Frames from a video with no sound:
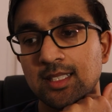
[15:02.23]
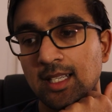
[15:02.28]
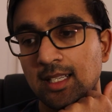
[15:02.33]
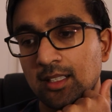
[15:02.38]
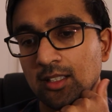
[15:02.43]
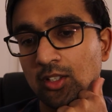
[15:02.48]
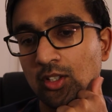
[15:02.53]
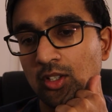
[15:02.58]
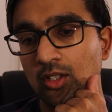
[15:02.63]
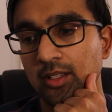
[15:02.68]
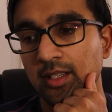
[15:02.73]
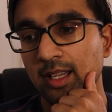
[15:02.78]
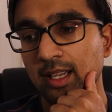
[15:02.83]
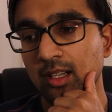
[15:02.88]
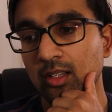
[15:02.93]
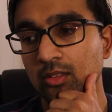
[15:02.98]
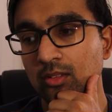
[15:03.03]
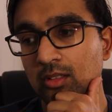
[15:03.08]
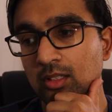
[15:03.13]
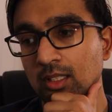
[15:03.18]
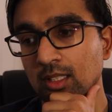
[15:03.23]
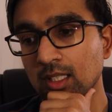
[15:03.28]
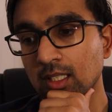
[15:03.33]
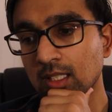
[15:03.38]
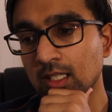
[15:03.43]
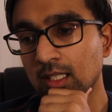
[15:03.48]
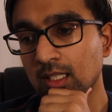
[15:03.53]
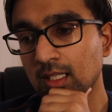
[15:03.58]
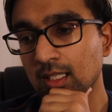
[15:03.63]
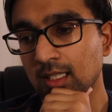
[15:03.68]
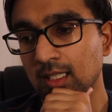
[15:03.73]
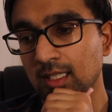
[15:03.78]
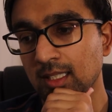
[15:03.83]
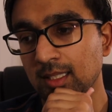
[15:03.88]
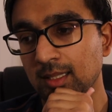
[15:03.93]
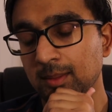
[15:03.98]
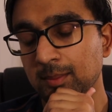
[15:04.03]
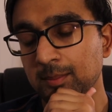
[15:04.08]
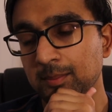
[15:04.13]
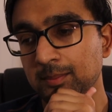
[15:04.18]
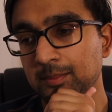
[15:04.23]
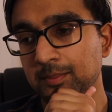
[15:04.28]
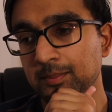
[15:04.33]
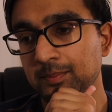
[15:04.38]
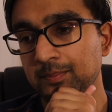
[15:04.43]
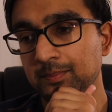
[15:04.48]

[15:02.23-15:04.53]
kind of called out. Um,